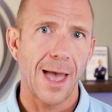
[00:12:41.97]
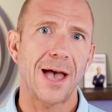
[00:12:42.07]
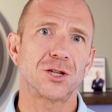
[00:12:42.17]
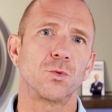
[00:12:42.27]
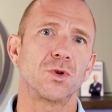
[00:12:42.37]

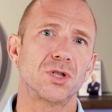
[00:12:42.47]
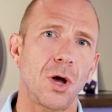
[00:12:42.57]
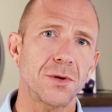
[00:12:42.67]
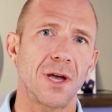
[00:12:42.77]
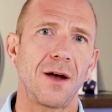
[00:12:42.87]
As a
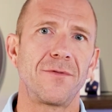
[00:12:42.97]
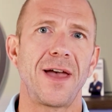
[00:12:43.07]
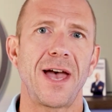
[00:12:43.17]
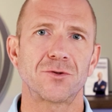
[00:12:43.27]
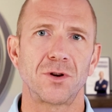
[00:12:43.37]
result of
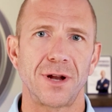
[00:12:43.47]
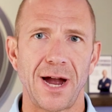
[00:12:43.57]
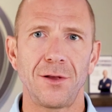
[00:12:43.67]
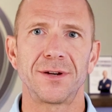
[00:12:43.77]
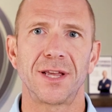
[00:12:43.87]
the
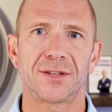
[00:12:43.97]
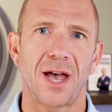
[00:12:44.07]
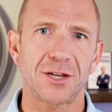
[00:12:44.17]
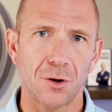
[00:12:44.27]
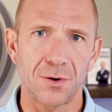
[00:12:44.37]
estradiol and
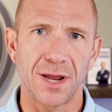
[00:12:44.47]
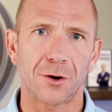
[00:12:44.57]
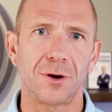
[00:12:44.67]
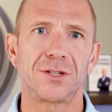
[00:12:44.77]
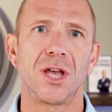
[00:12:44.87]
testosterone increase,